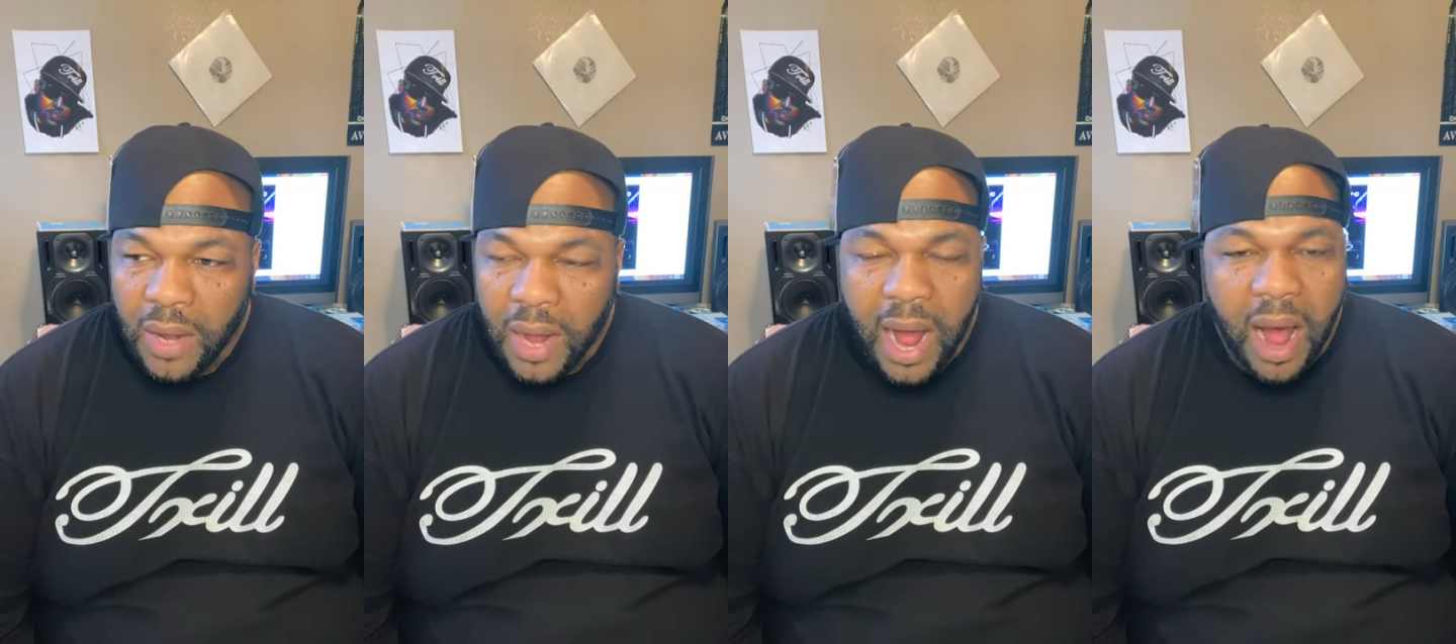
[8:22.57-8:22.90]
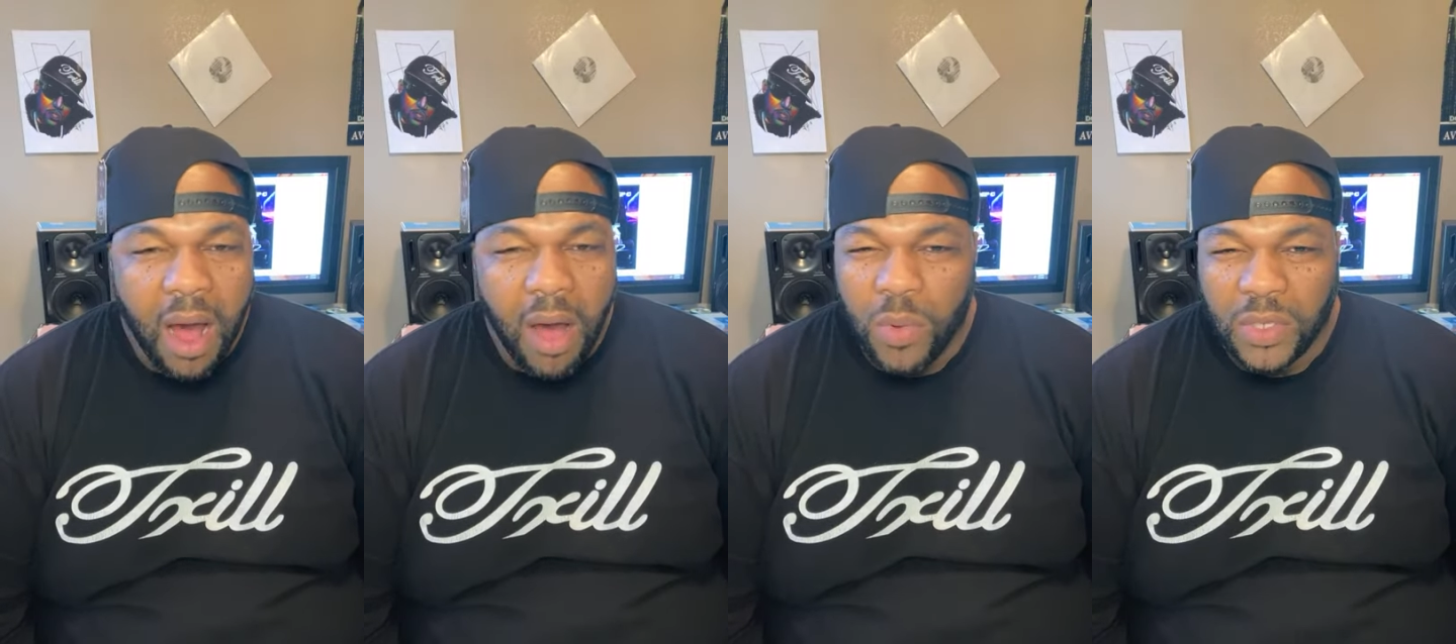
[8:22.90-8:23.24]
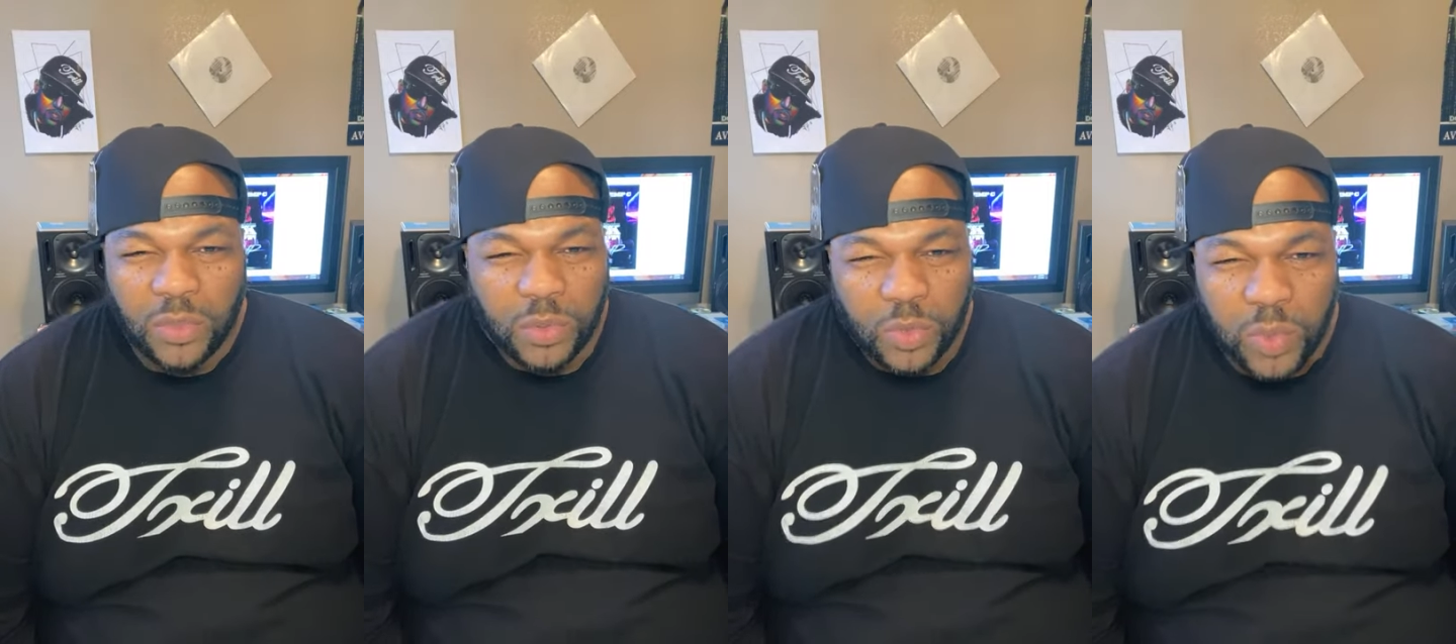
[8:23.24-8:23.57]
I
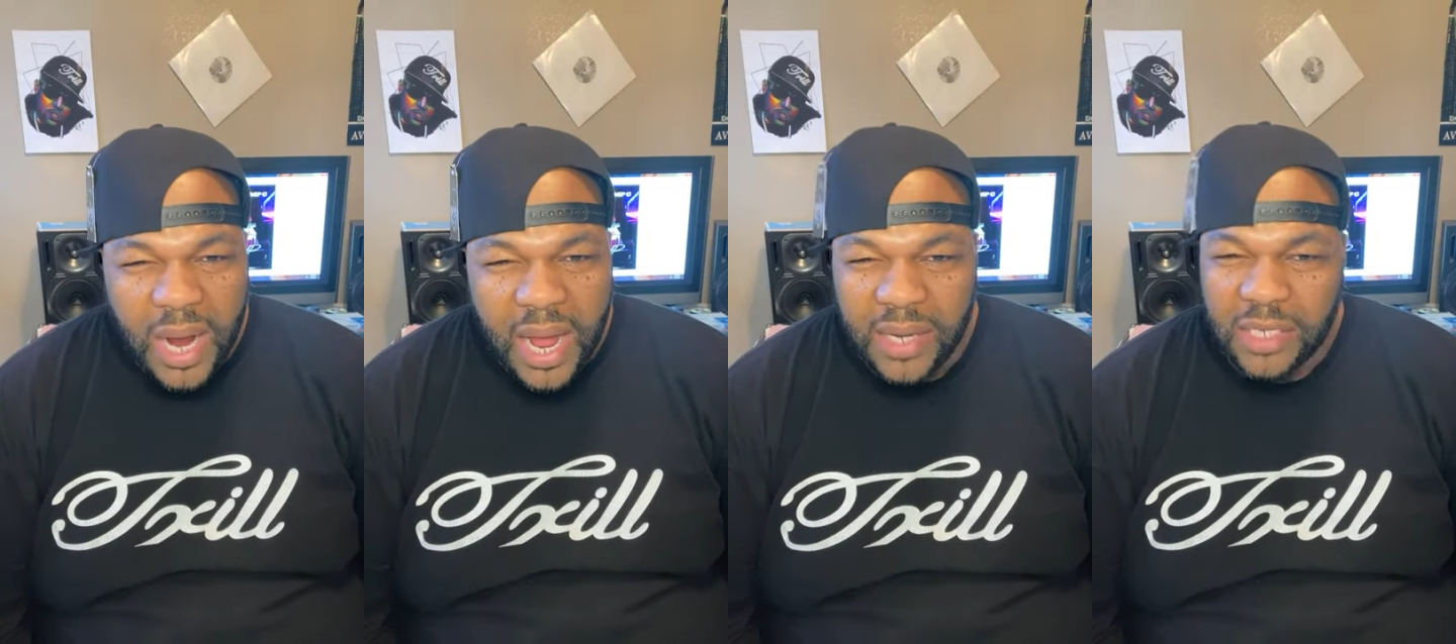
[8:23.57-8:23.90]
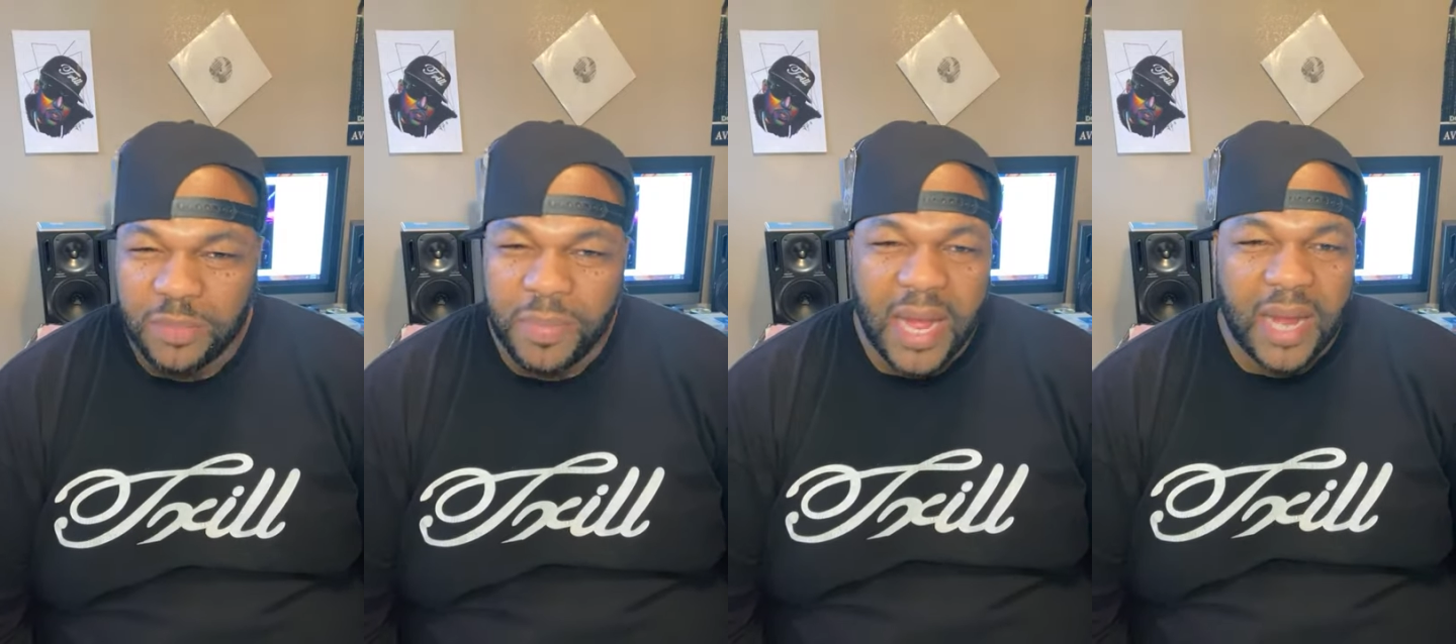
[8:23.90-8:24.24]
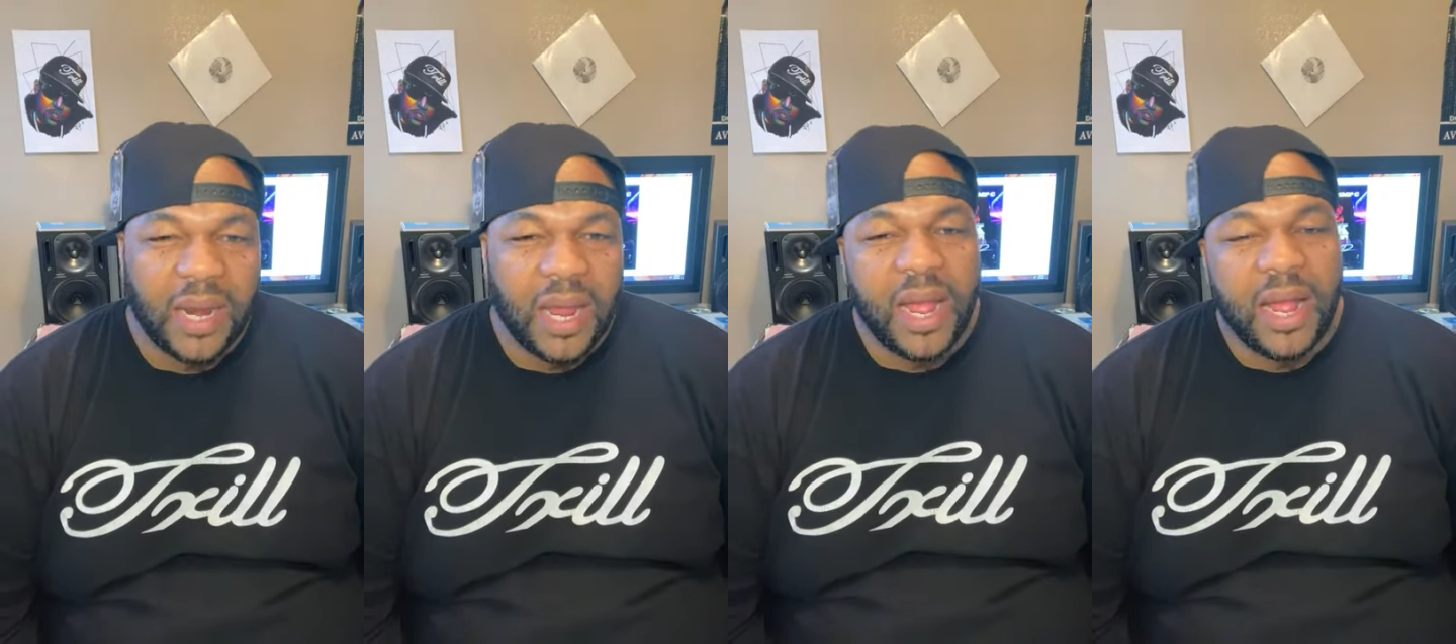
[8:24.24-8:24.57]
always was riding his
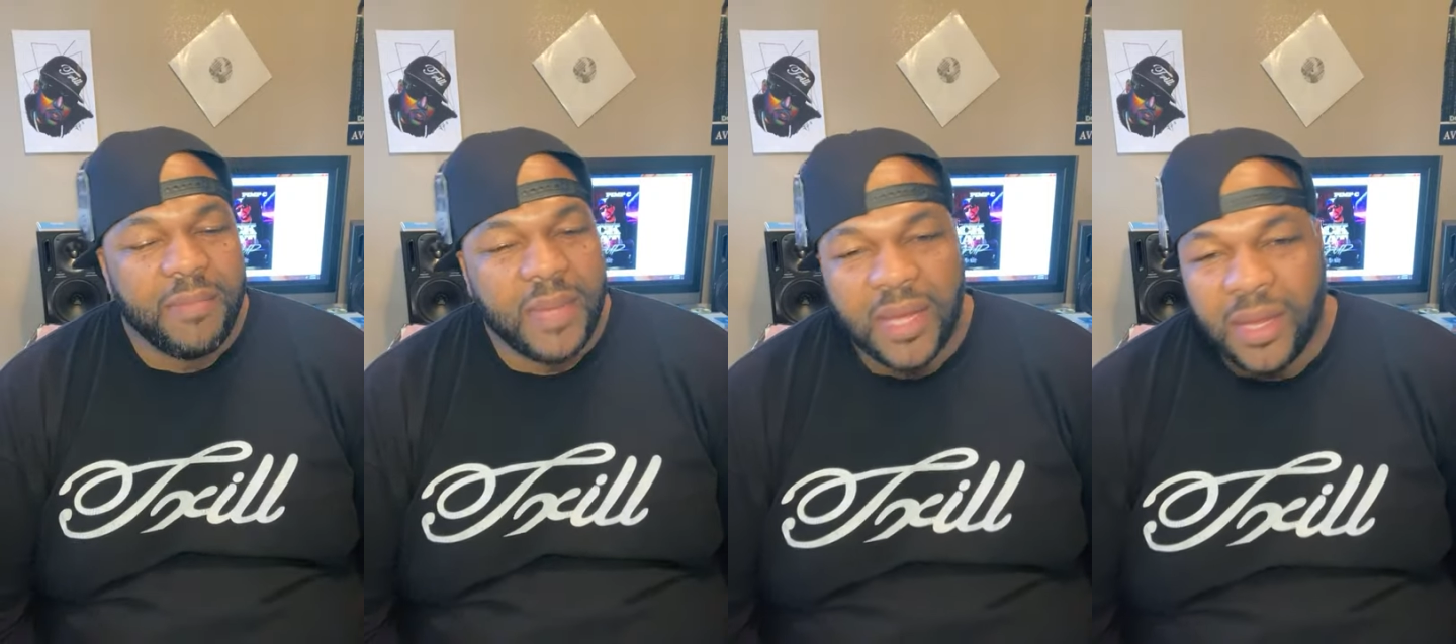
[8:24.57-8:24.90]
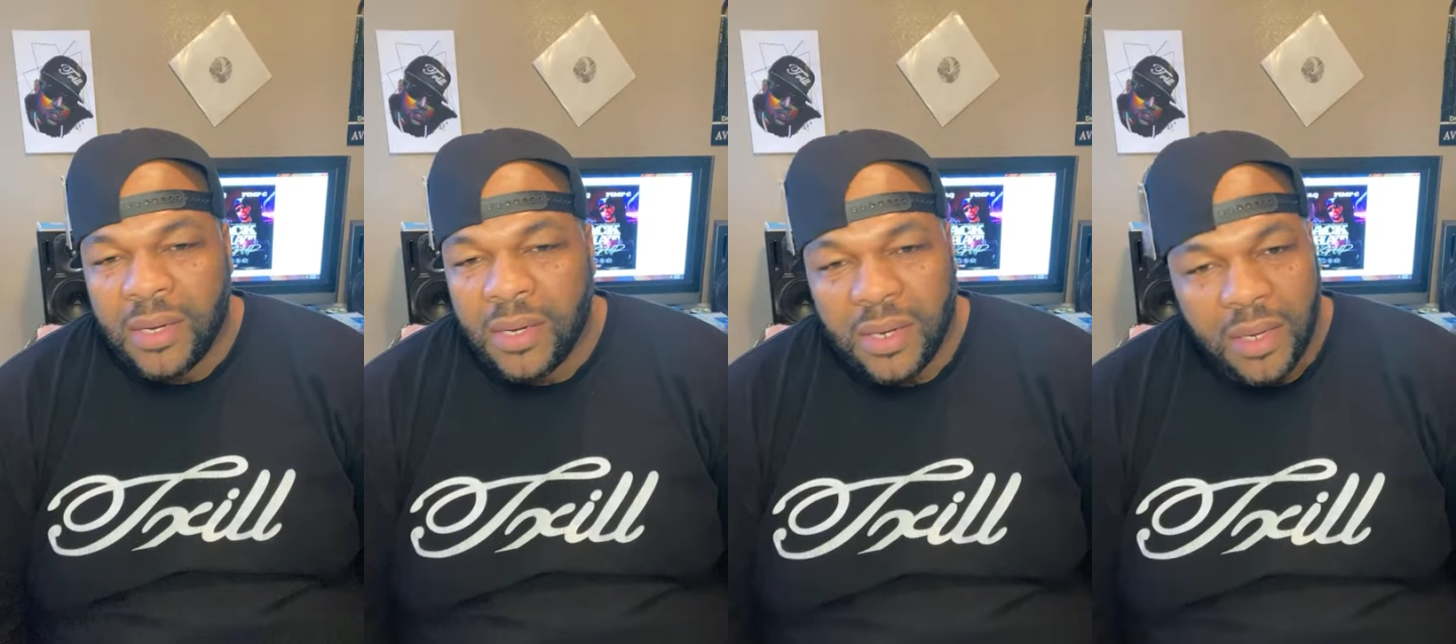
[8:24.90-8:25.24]
back like, hey, man,